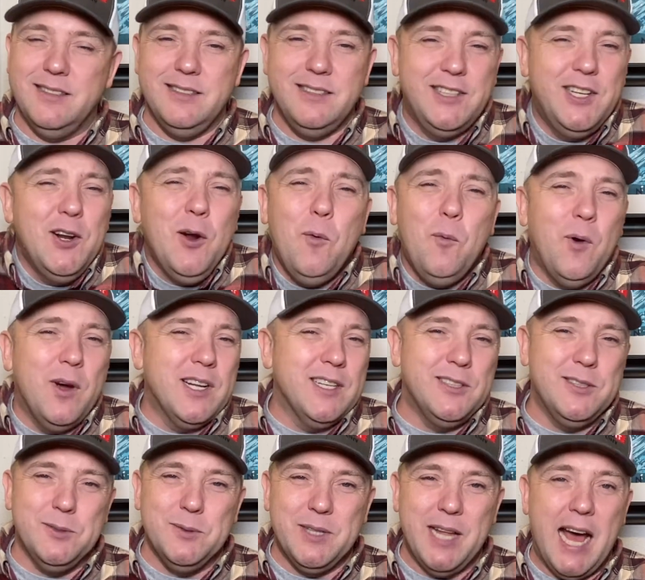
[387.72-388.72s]
you don't want
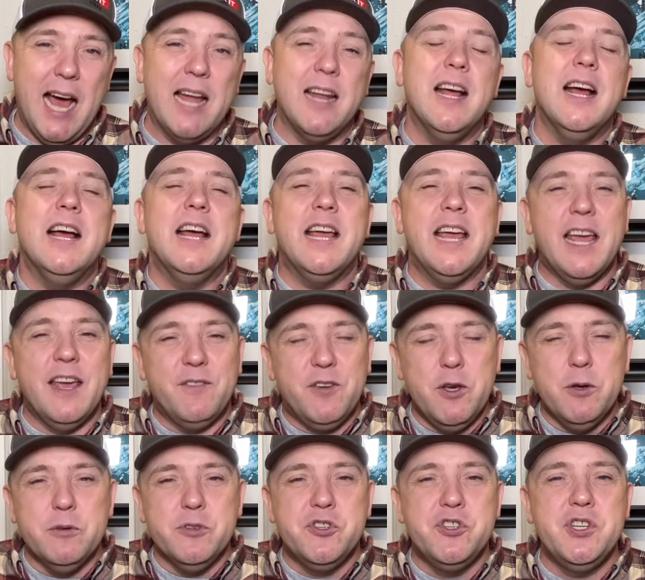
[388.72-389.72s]
to do that. If
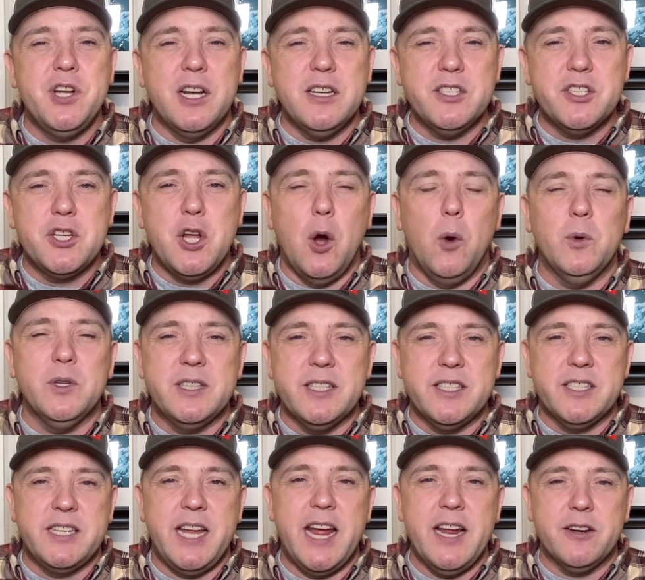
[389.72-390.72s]
you just go with the
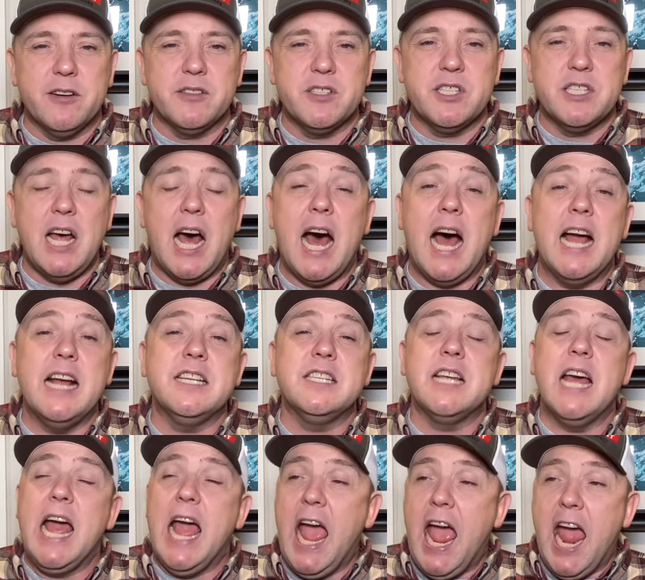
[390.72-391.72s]
standard size
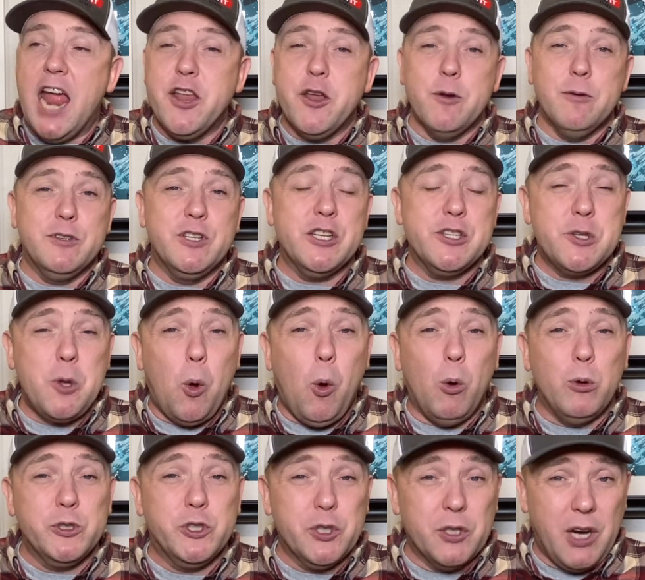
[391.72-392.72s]
and you just
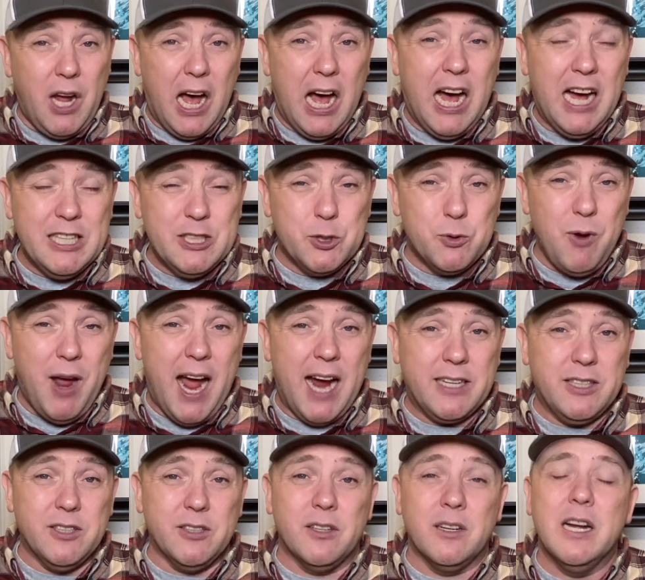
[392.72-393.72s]
hold your
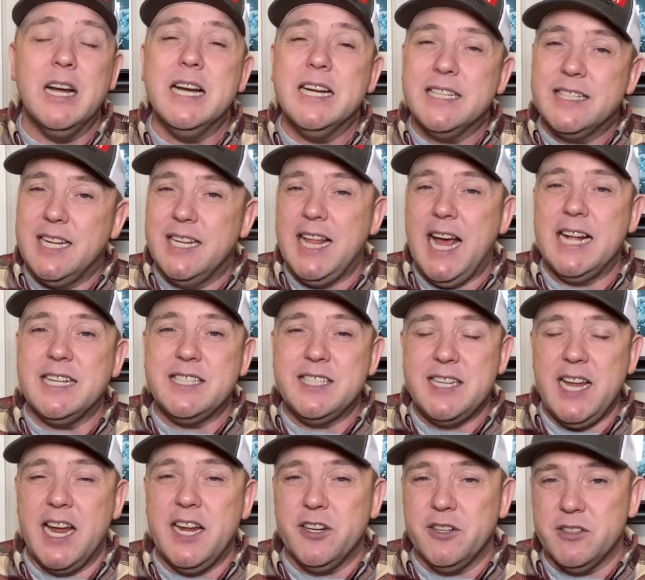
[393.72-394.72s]
contractor to that
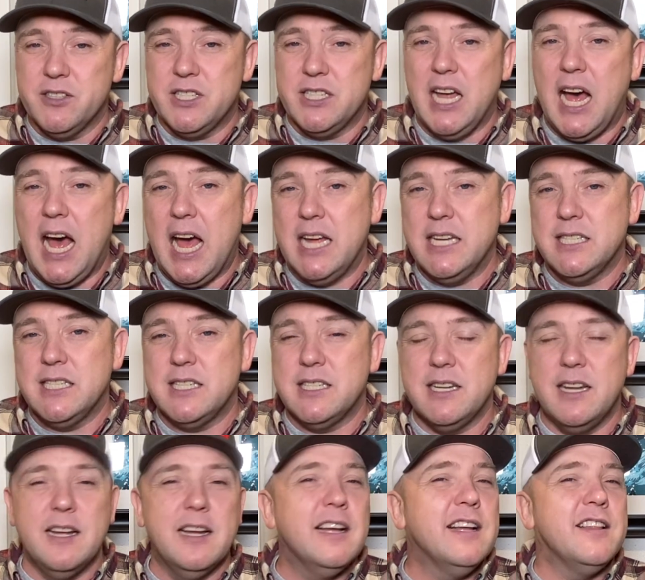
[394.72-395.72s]
standard
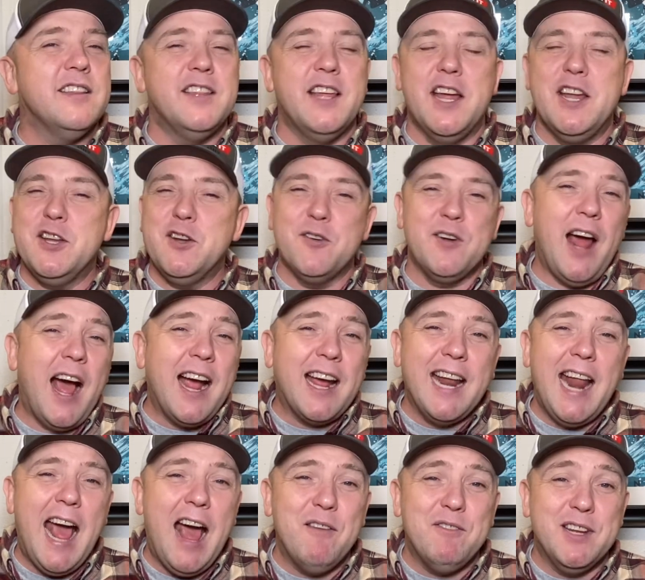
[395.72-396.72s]
size, then you're not
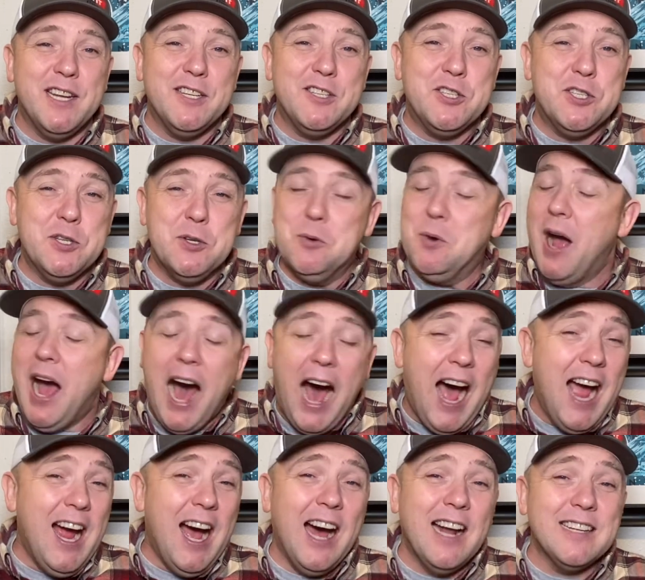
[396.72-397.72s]
going to have an issue.
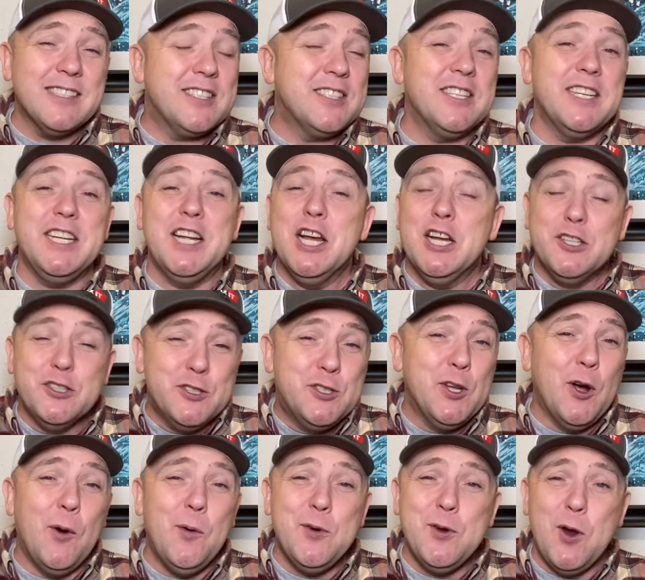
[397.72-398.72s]
I honestly
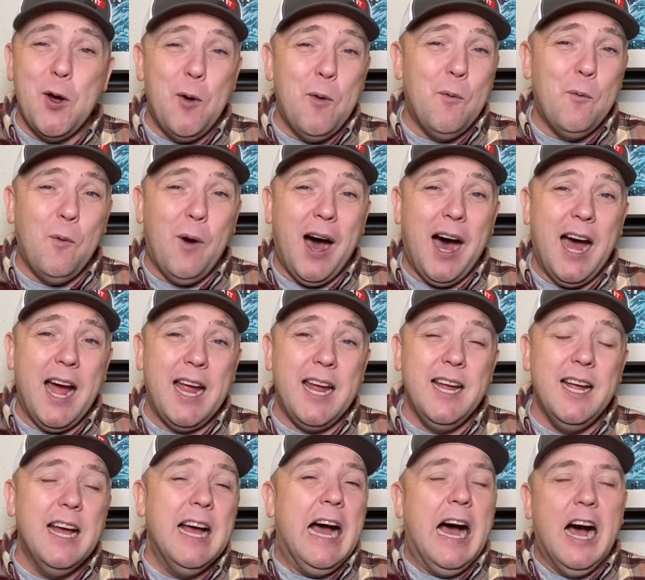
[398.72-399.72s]
don't know
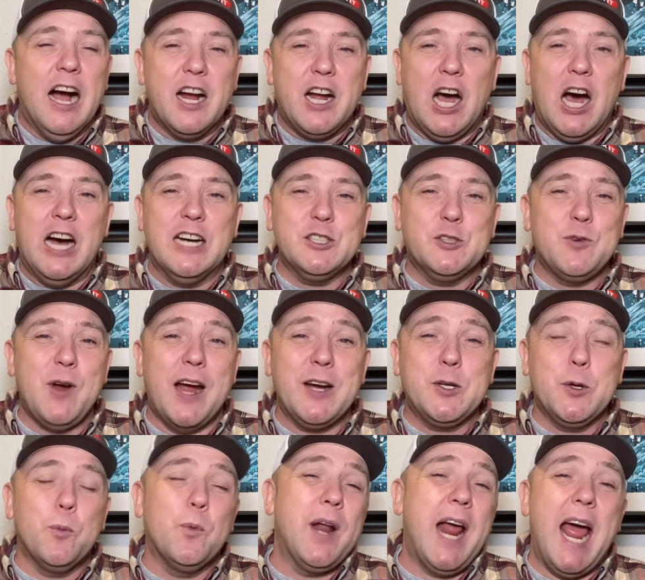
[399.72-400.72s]
why a
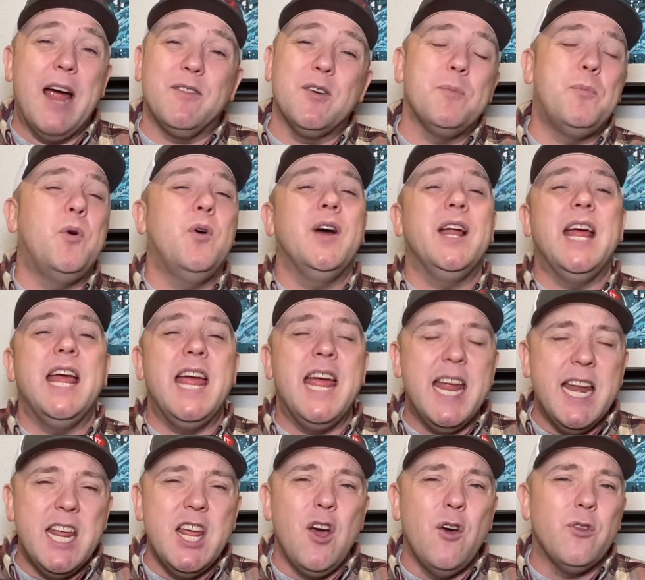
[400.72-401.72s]
contractor would ever put
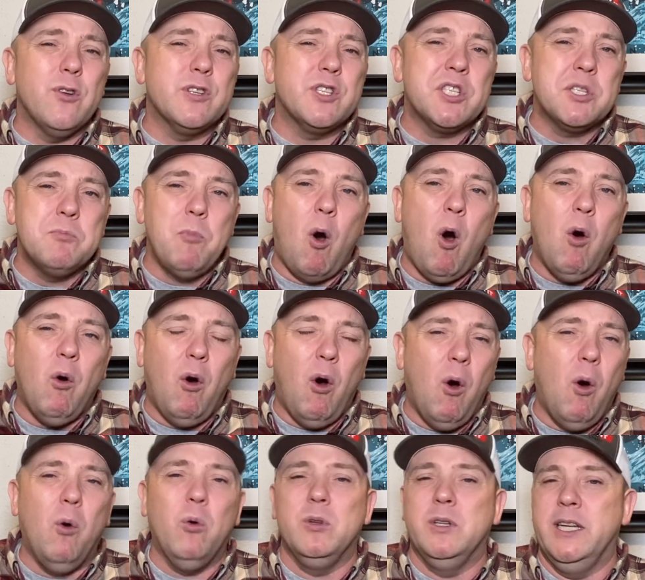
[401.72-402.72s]
any other small
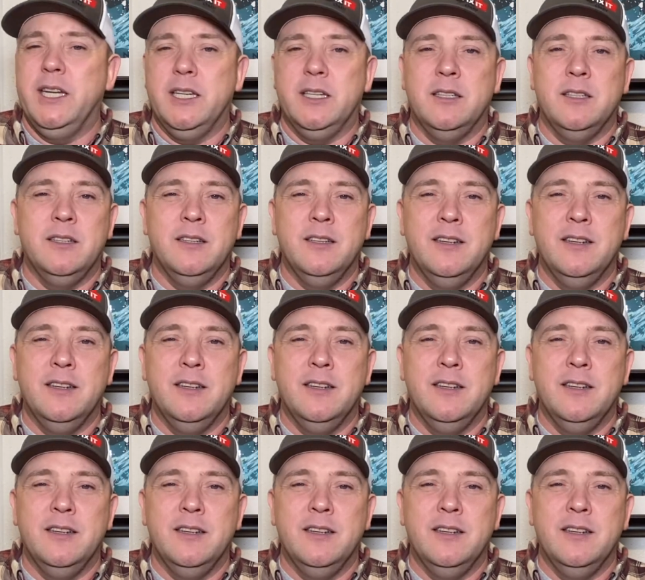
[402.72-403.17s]
hole in